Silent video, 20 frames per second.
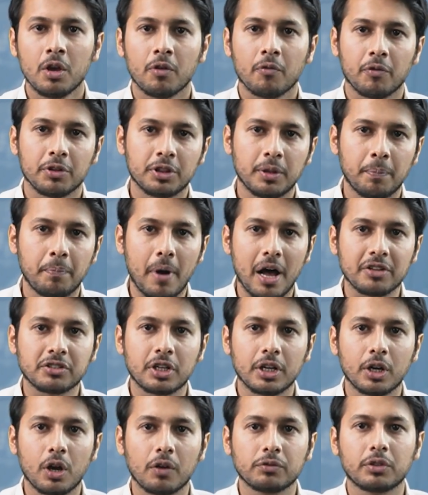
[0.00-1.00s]
With the
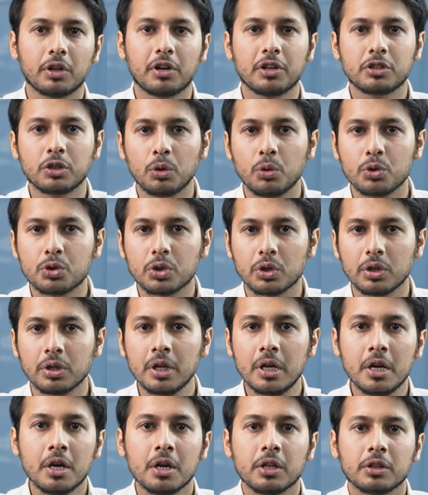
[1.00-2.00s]
passing of the
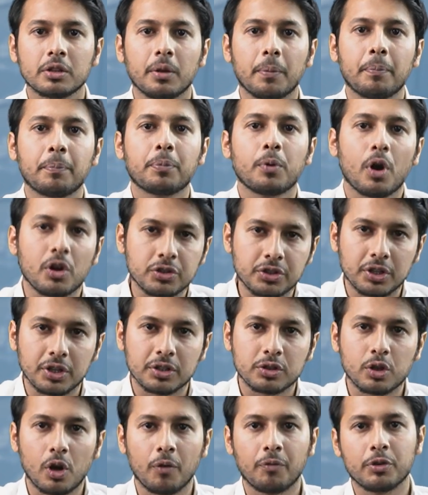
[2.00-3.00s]
resolution, the
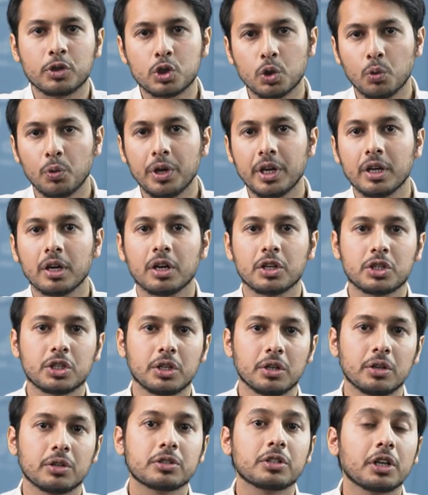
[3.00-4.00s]
process of issuing a
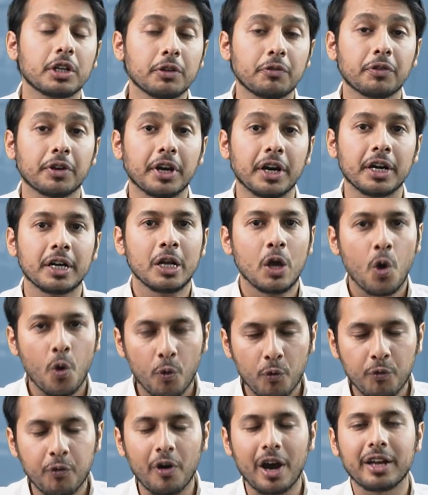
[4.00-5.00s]
share certificate
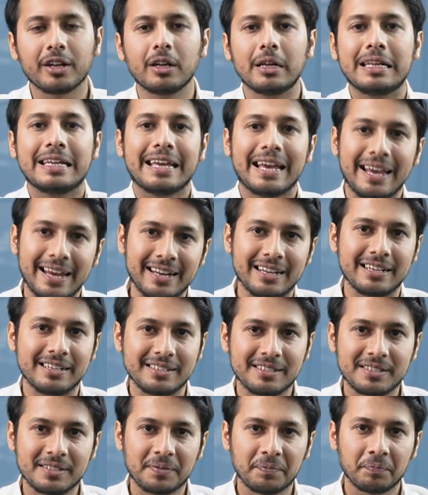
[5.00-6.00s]
finally
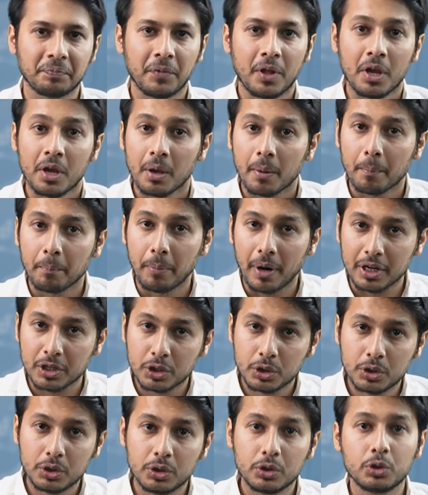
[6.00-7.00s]
ends.
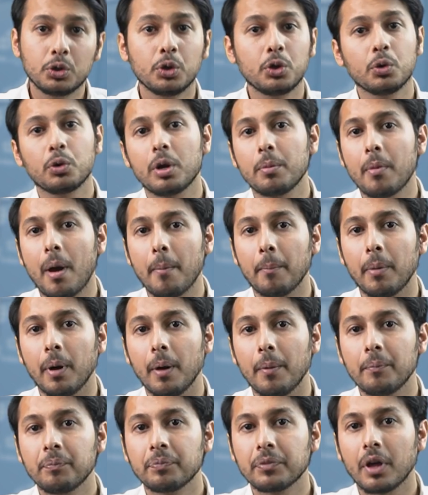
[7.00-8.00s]
But do you remember,
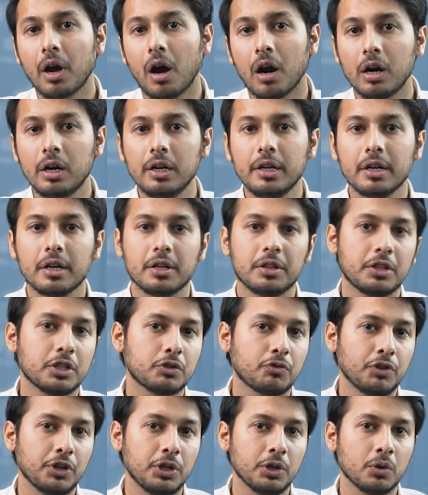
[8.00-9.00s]
earlier in
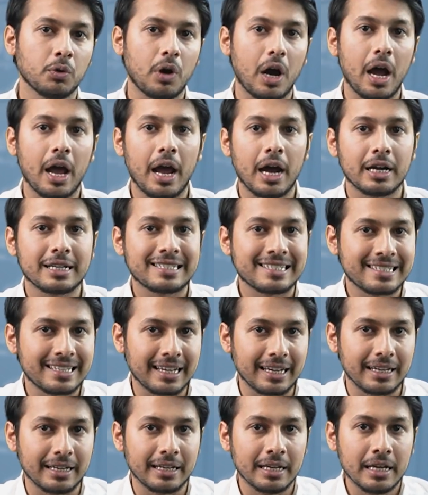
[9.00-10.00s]
this video I had
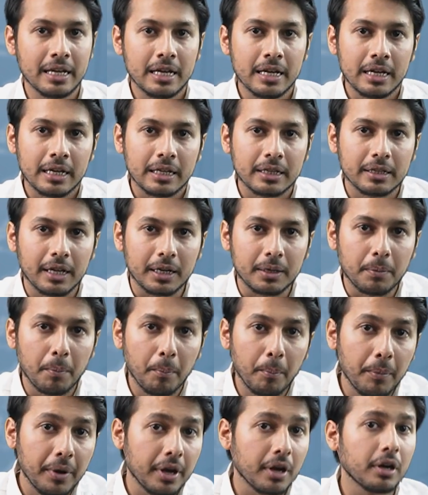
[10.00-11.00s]
said that
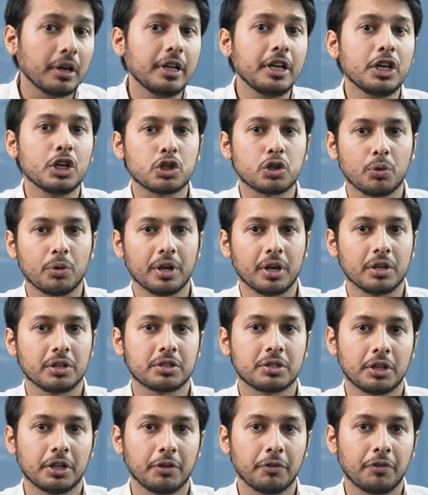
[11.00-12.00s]
merely issuing a
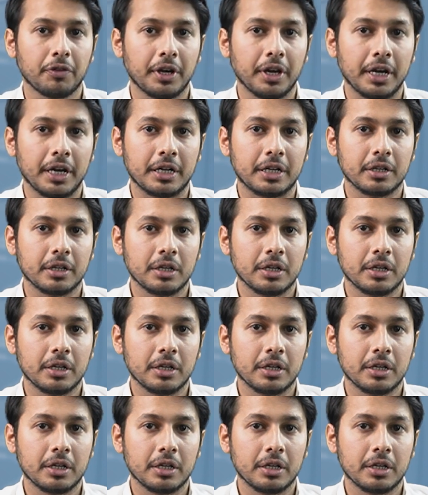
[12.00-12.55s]
certificate